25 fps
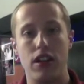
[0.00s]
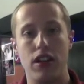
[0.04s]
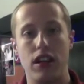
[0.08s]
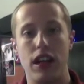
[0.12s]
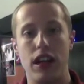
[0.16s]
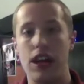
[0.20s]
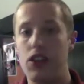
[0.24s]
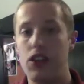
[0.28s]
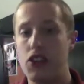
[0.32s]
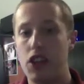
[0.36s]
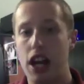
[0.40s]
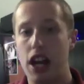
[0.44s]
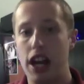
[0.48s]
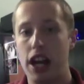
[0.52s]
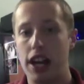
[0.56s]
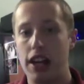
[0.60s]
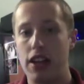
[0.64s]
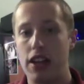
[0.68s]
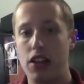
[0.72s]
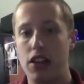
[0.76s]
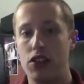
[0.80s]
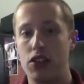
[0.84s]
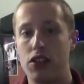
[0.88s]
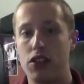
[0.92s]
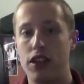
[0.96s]
It's not
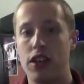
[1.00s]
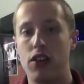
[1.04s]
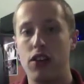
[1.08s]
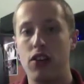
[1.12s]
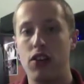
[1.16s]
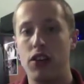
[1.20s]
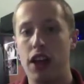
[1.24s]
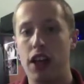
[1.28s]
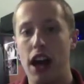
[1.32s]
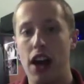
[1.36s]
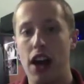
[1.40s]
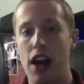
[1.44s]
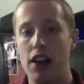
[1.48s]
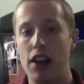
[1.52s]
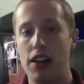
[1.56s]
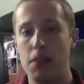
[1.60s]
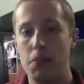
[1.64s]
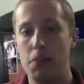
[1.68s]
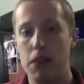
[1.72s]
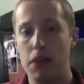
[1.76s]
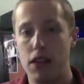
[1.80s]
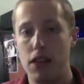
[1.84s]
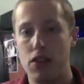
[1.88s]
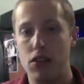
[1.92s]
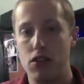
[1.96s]
going to skew down the
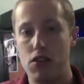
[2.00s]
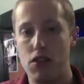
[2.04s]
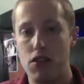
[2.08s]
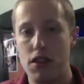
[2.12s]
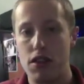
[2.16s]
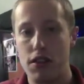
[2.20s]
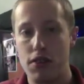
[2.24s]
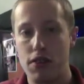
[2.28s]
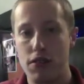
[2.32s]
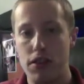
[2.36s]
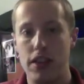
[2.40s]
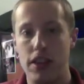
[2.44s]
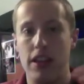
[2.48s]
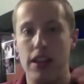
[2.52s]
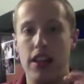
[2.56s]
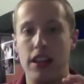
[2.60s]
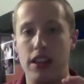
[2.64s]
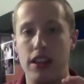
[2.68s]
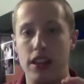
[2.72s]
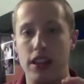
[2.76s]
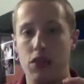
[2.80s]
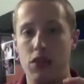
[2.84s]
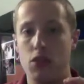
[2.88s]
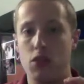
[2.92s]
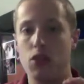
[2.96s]
picture to fit it in
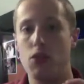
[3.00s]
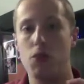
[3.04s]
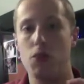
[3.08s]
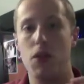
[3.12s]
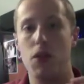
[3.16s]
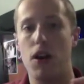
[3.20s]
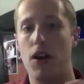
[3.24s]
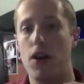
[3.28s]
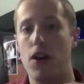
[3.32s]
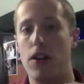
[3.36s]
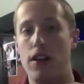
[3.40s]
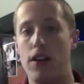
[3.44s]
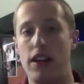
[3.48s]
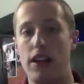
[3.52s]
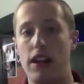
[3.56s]
the toolbar.